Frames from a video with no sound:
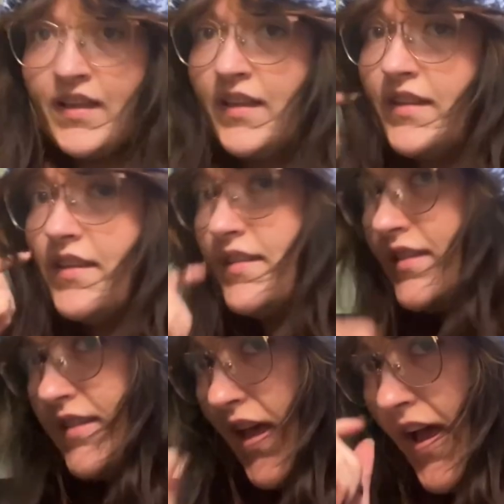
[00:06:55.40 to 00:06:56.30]
This is
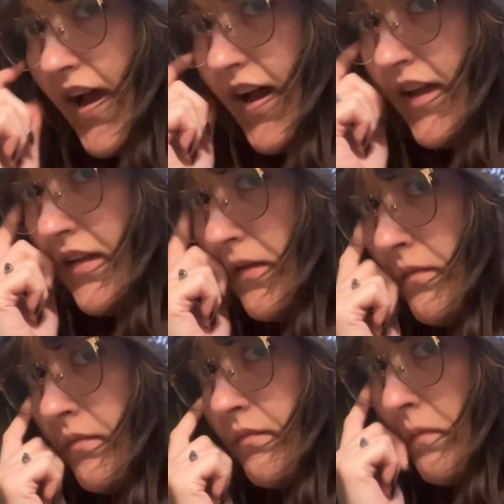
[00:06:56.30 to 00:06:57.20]
the hat.
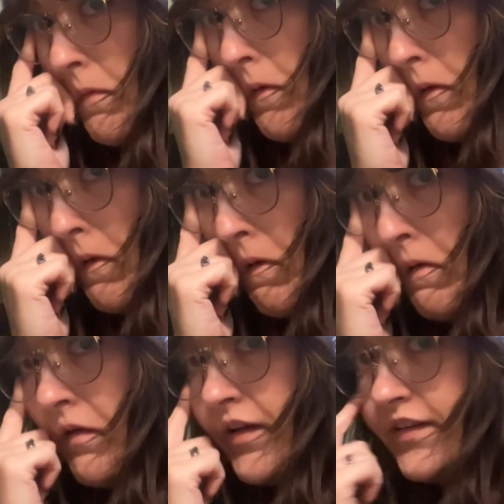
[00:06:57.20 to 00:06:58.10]

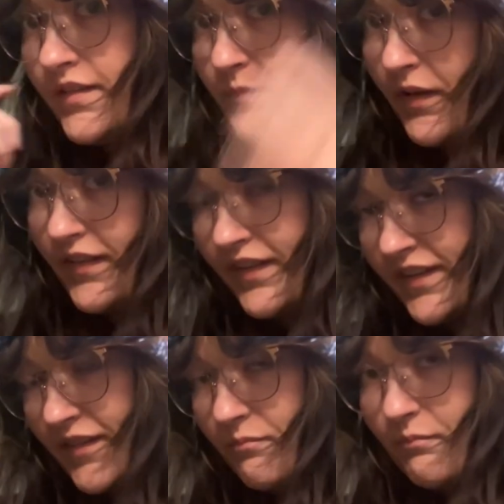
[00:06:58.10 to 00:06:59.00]
I spent like
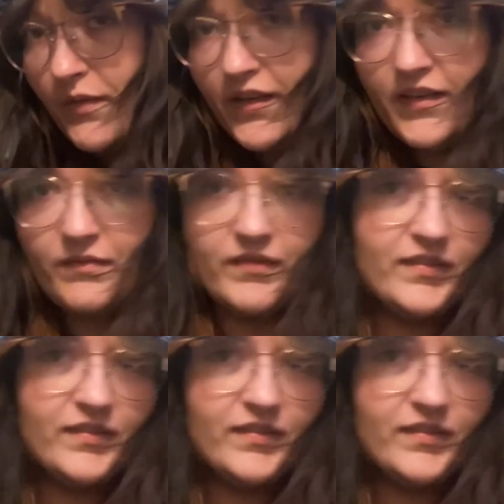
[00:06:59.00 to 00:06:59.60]
a minute